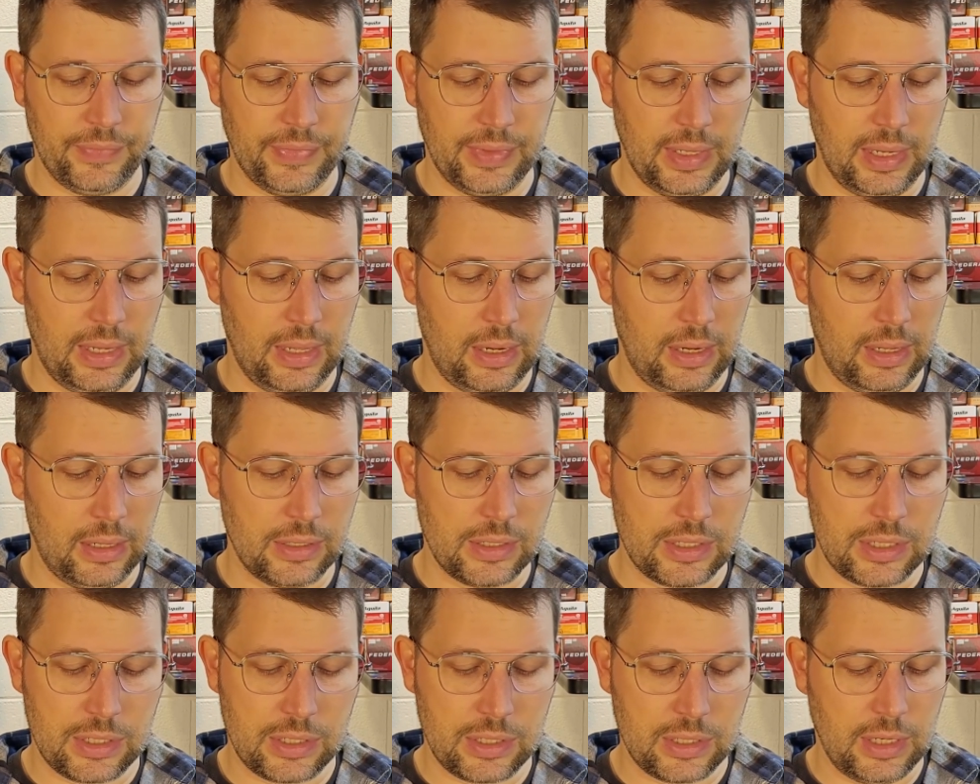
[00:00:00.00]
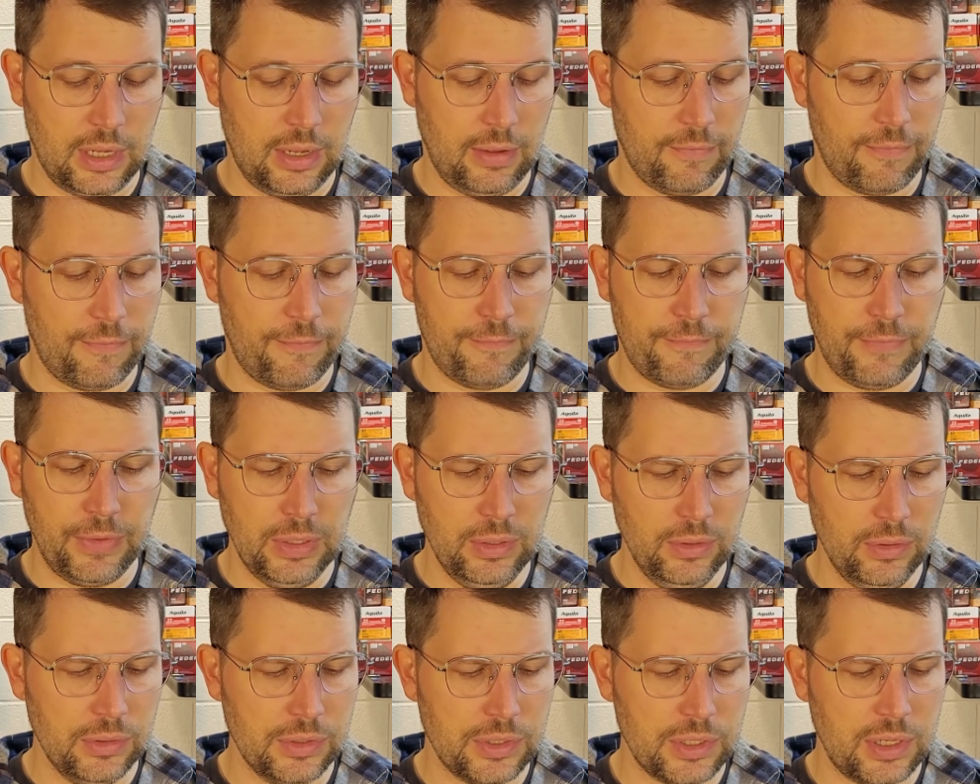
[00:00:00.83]
it
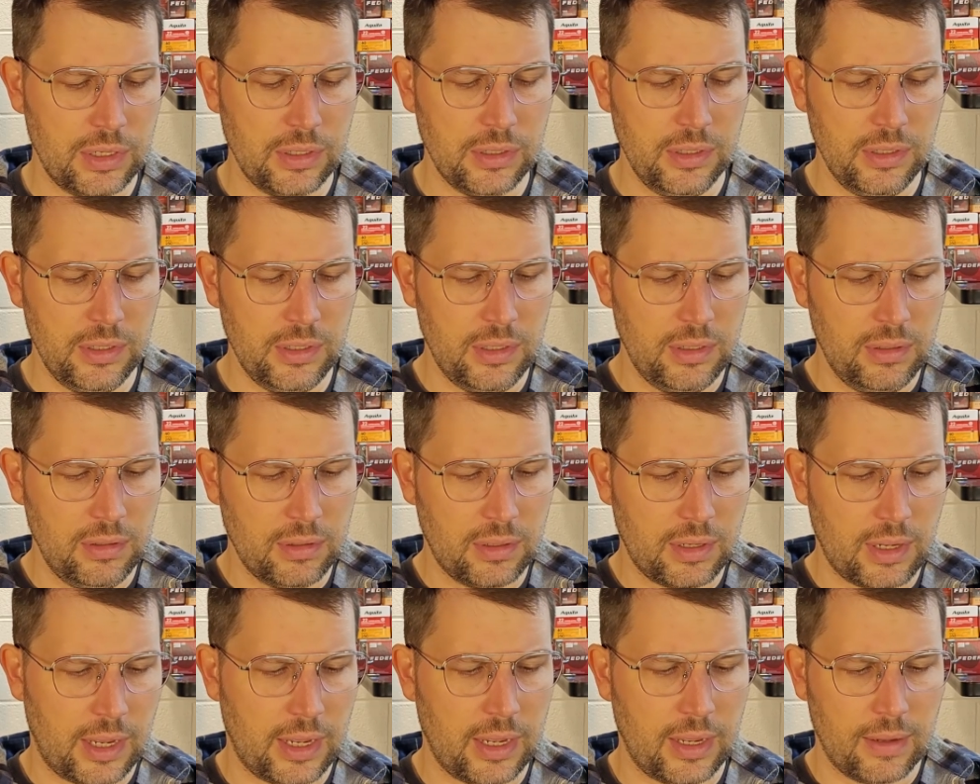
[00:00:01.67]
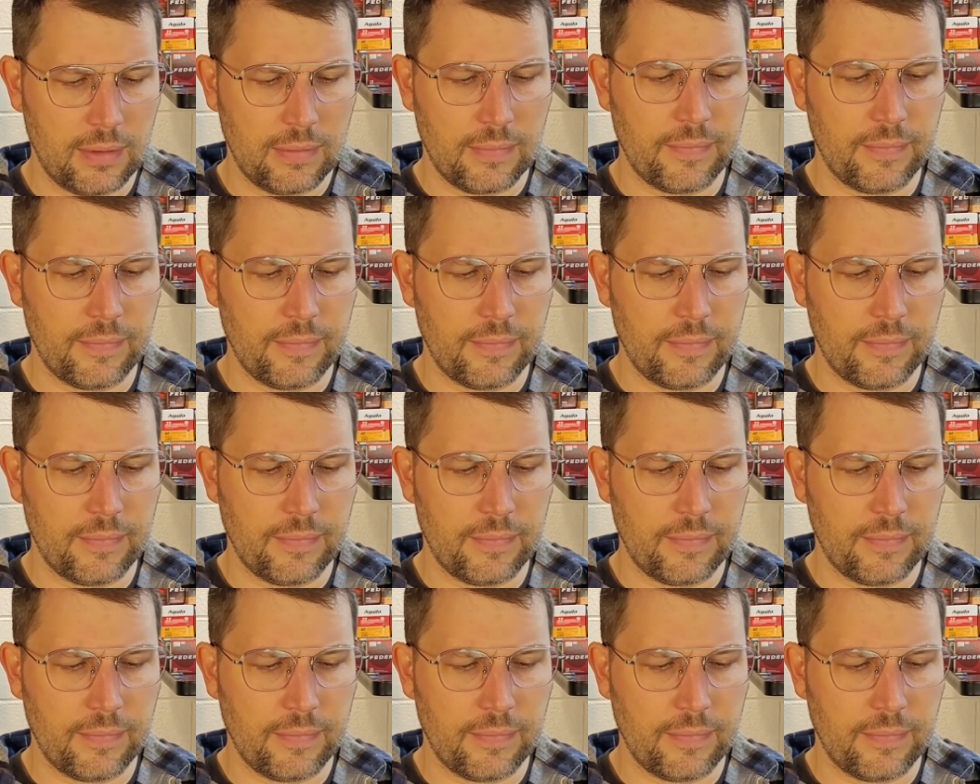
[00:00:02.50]
feels good. Like